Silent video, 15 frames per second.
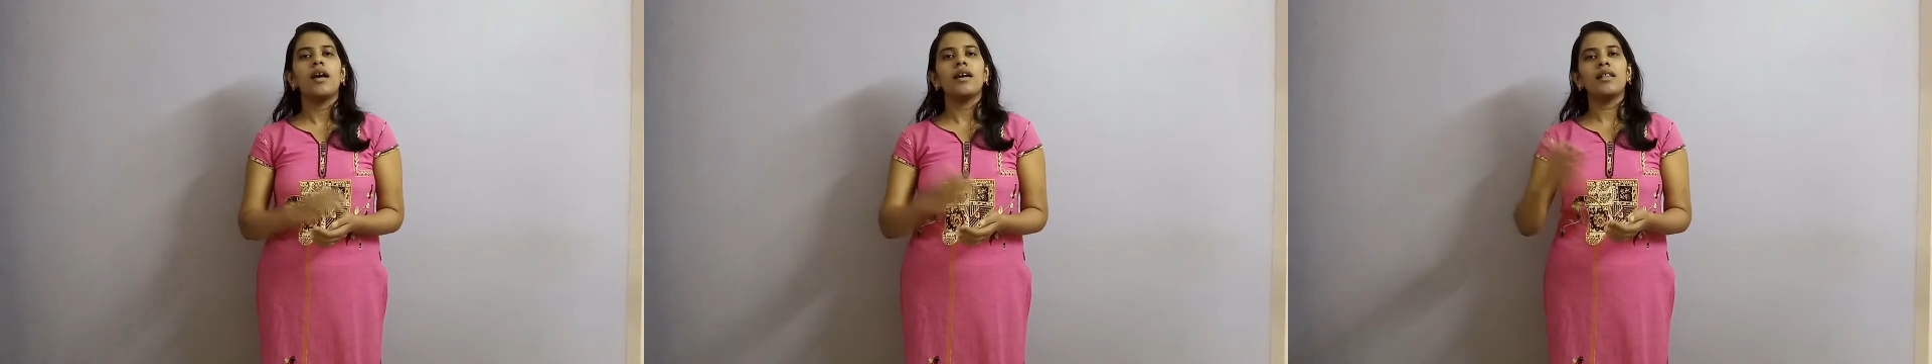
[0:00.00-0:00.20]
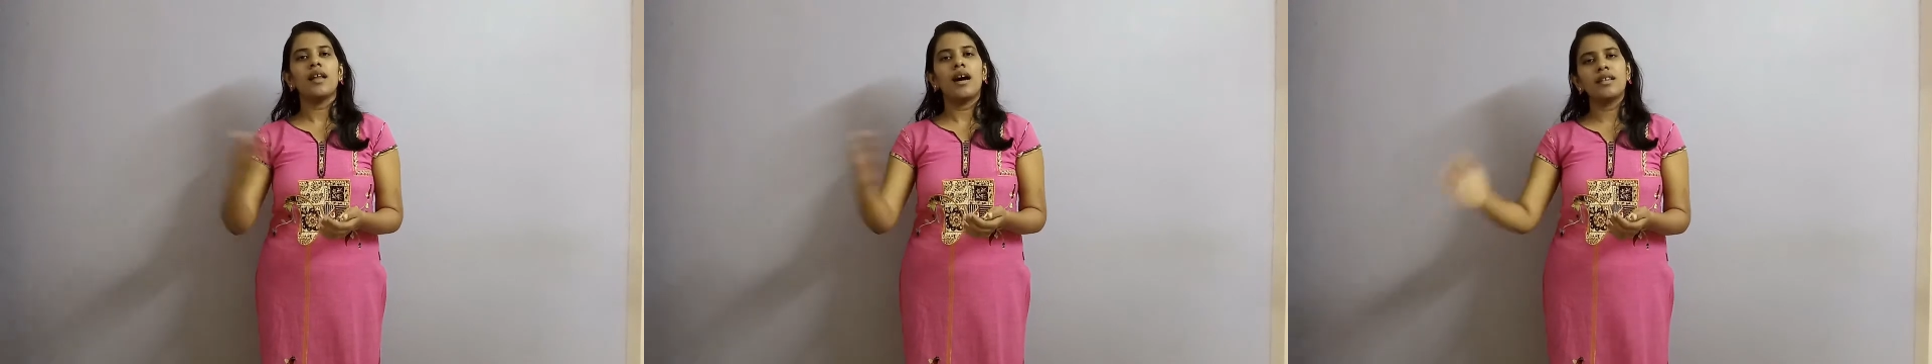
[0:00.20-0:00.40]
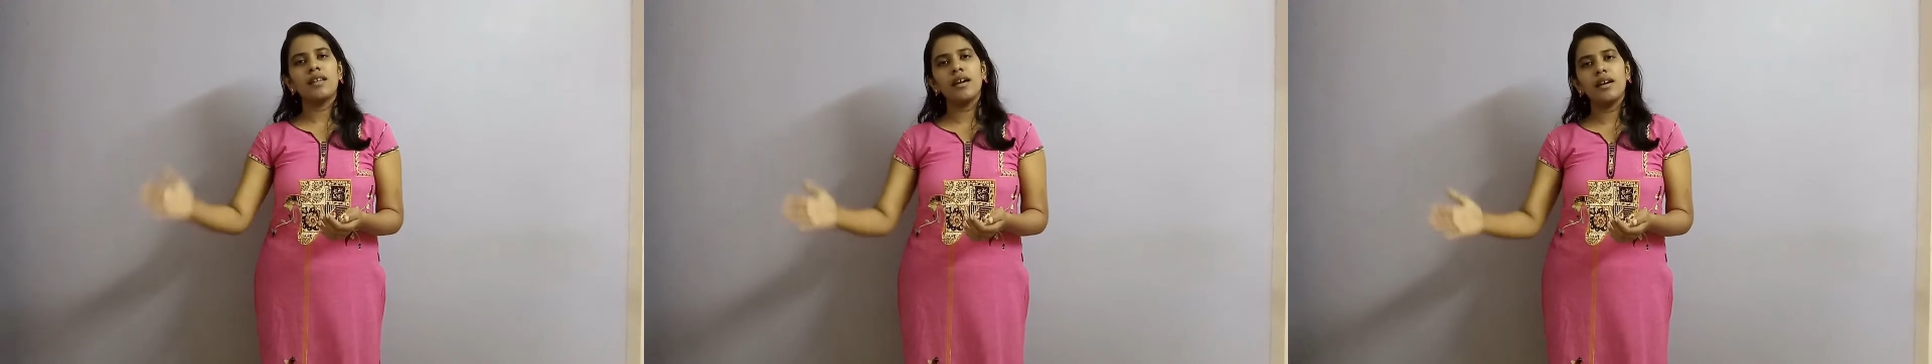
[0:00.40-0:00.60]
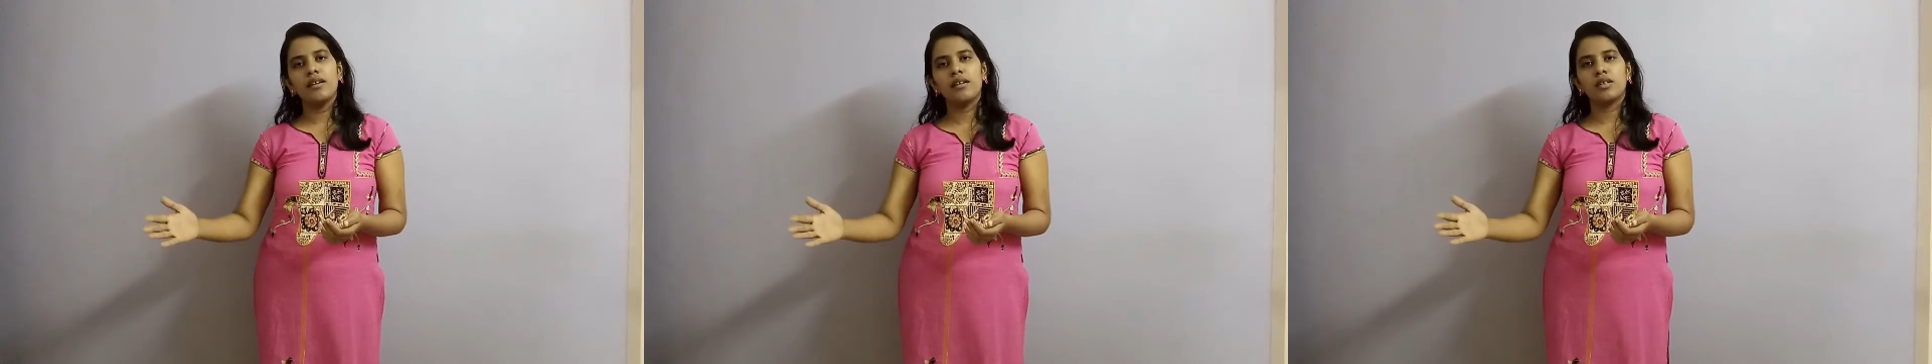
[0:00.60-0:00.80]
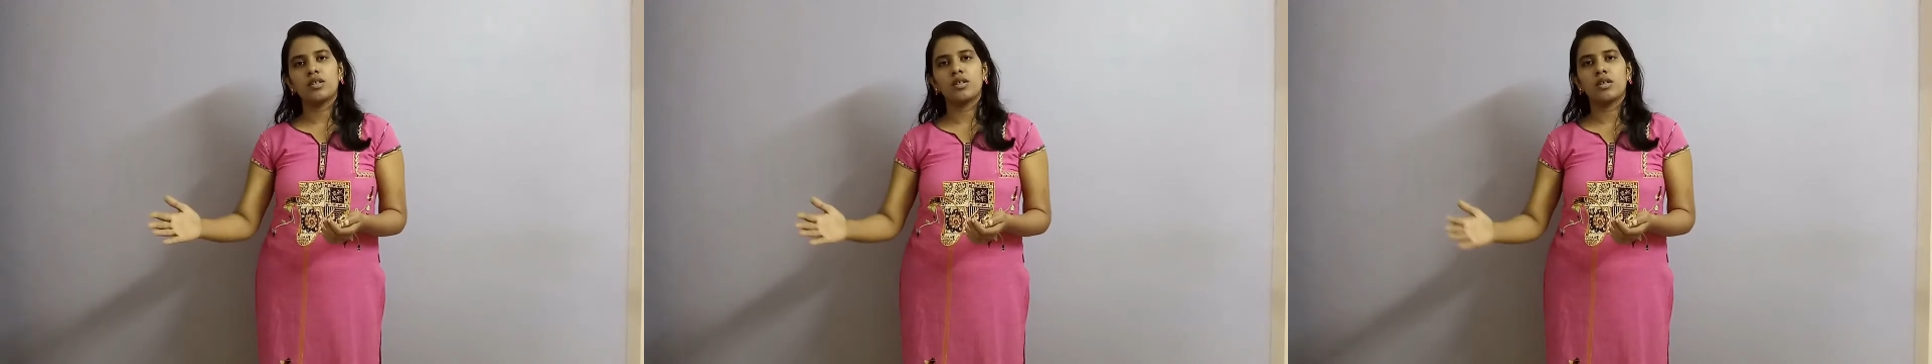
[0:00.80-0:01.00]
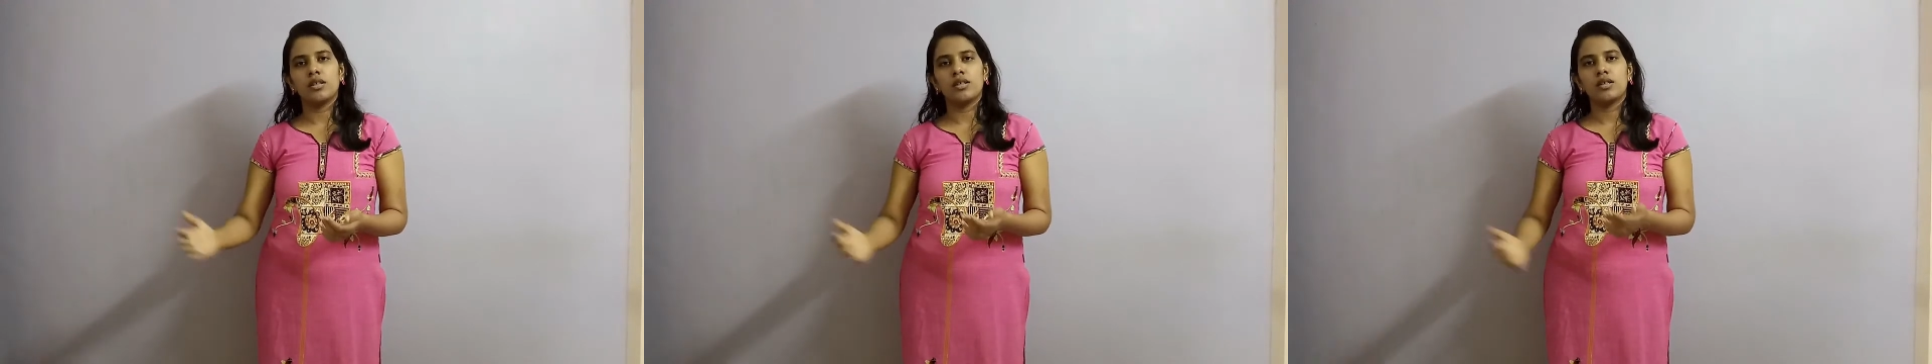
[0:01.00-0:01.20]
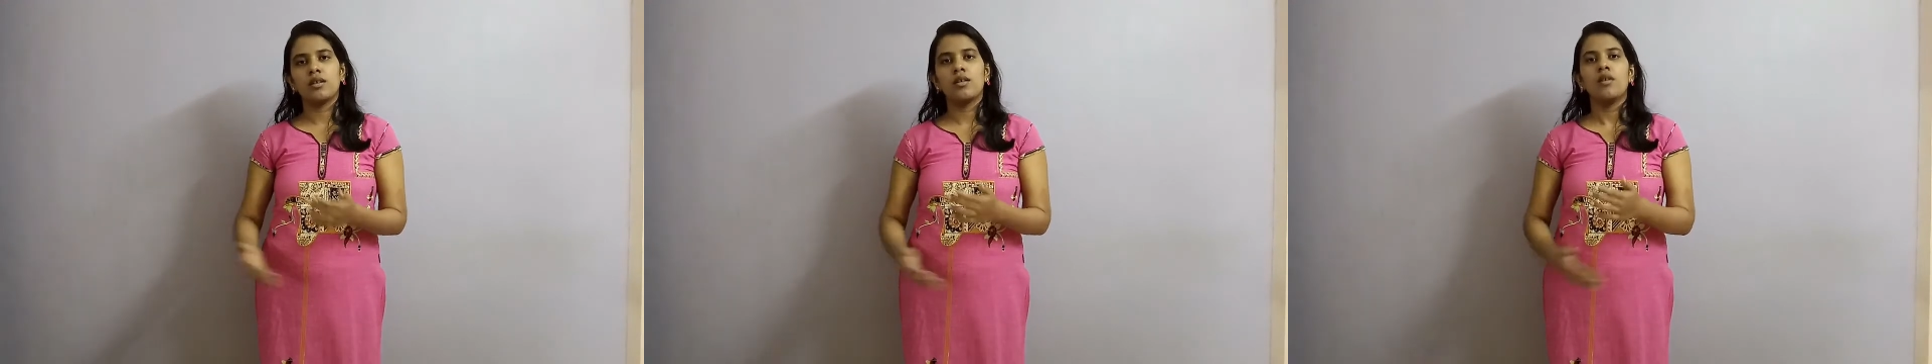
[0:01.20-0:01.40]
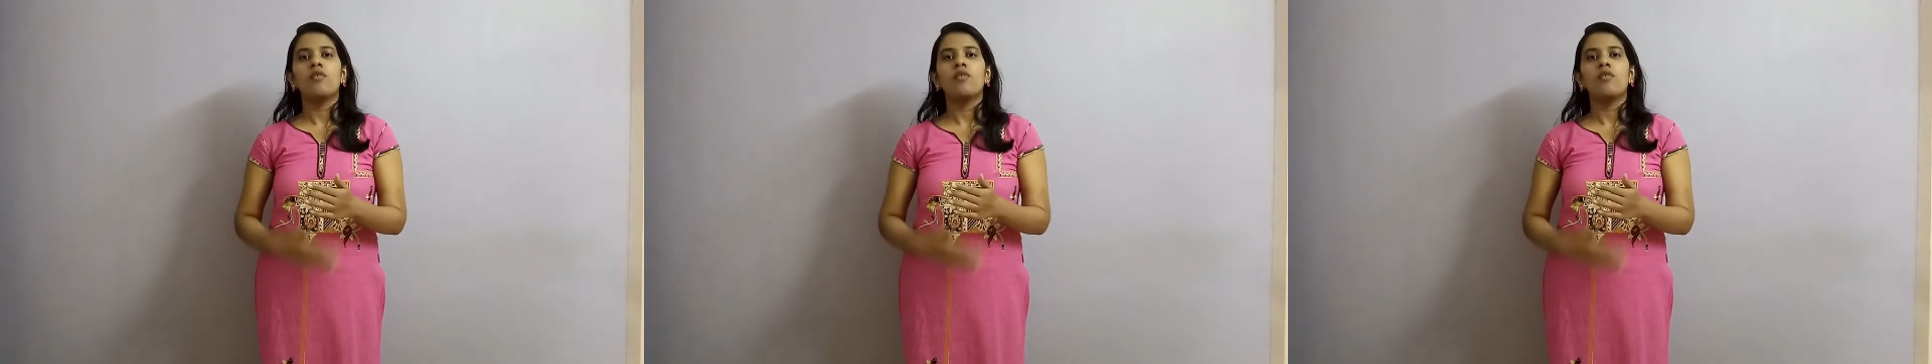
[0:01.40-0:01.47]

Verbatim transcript: in other industries